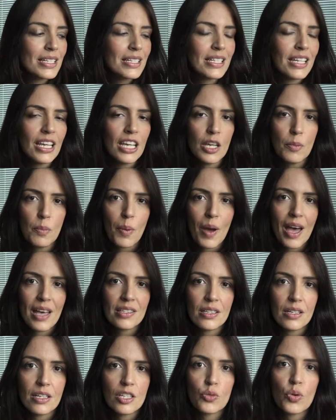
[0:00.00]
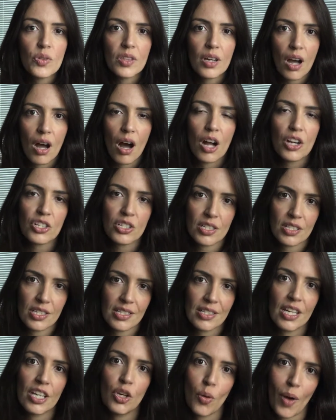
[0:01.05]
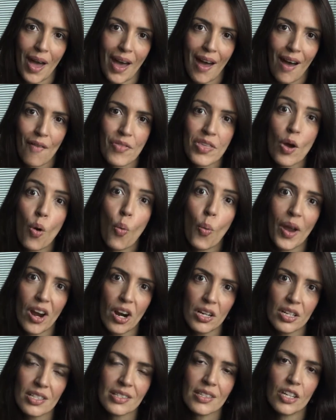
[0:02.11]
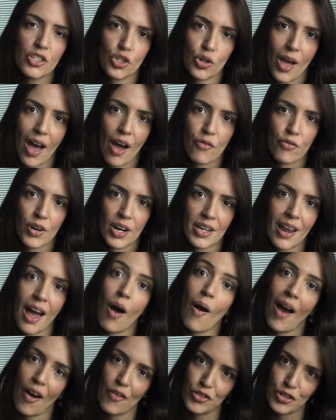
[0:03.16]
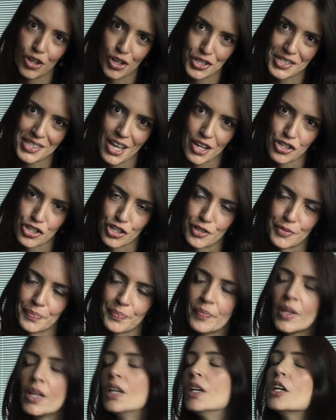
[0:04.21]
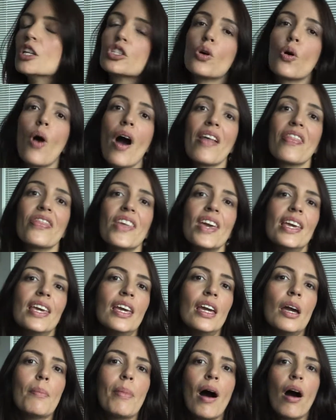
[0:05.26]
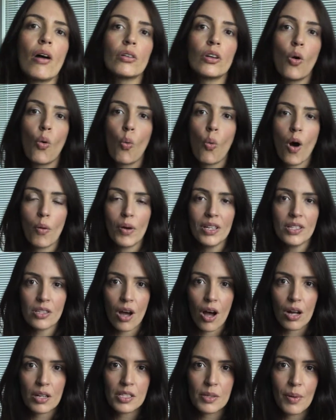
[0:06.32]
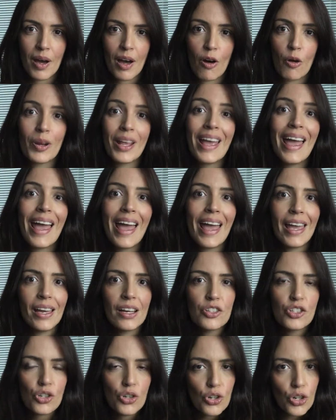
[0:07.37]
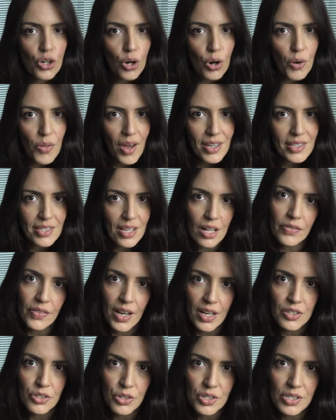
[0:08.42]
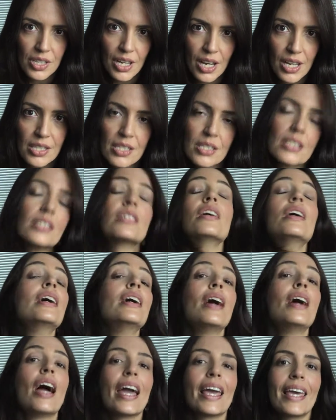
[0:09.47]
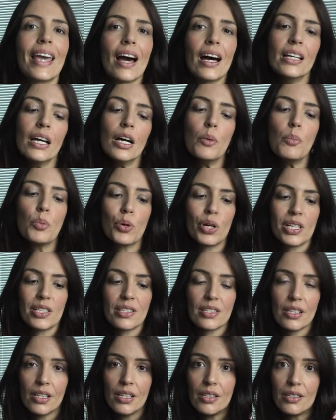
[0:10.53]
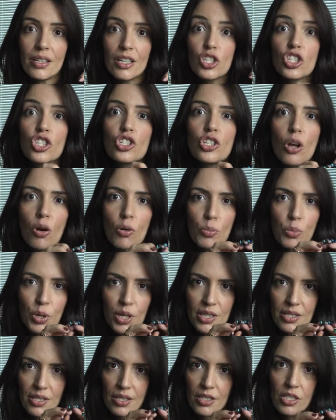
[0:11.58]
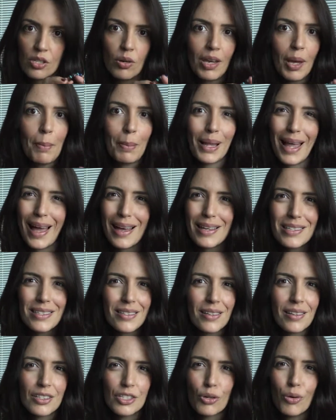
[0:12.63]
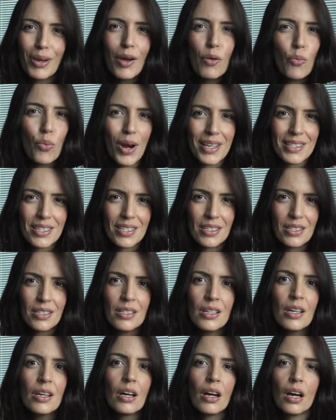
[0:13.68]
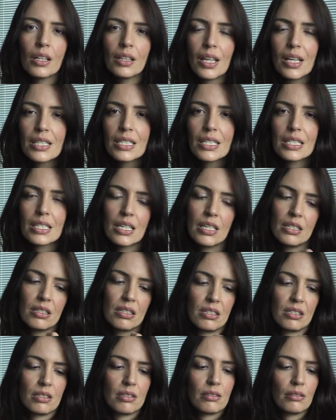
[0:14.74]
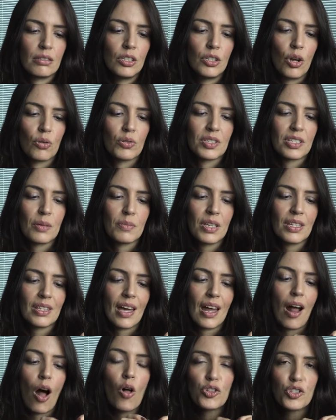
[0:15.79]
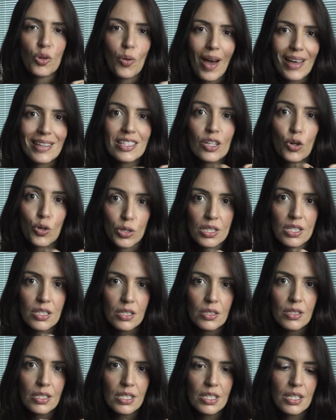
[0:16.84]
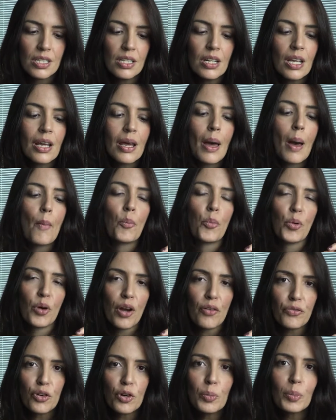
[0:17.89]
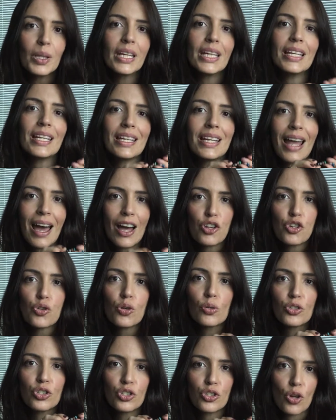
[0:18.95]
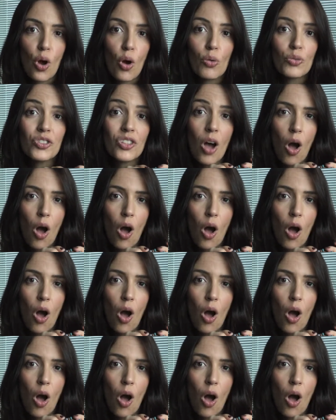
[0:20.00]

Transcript: deep as it is with the consciousness that you have, the awareness that you have right now after our session. So thinking about what we talked about and your Know Thyself exercises, get a bracelet, a stone bracelet. Don't get plastic, don't get resin, unless it's, something that also has crystals in it. Preferably natural stones